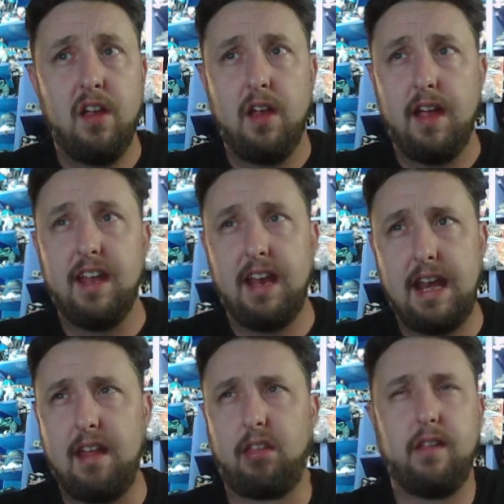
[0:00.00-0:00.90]
and
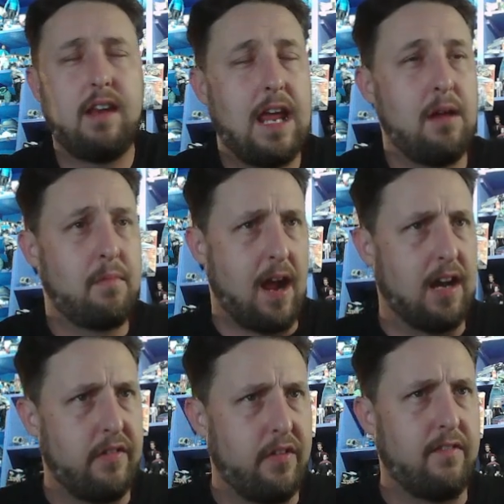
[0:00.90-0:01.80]
as the name
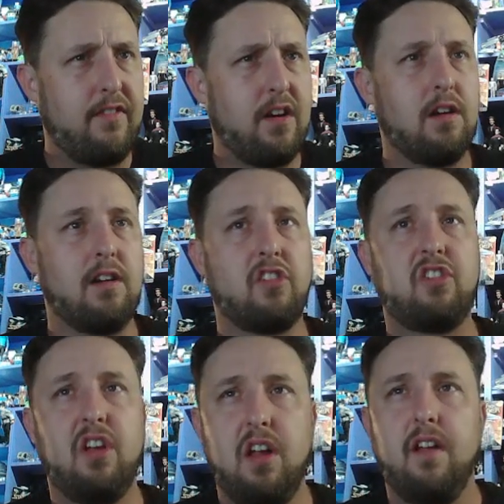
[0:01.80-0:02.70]
kind of
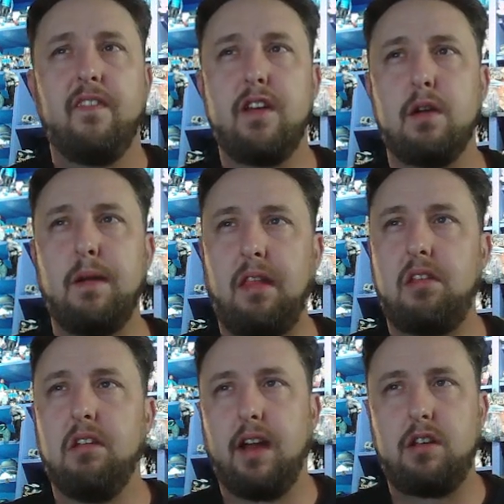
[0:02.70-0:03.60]
infers, they're
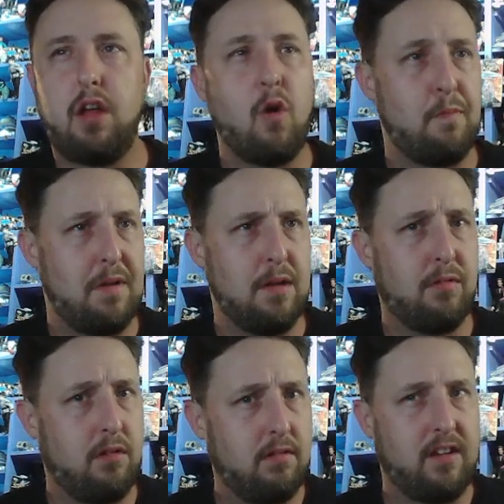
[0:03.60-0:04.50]
basically like toad people.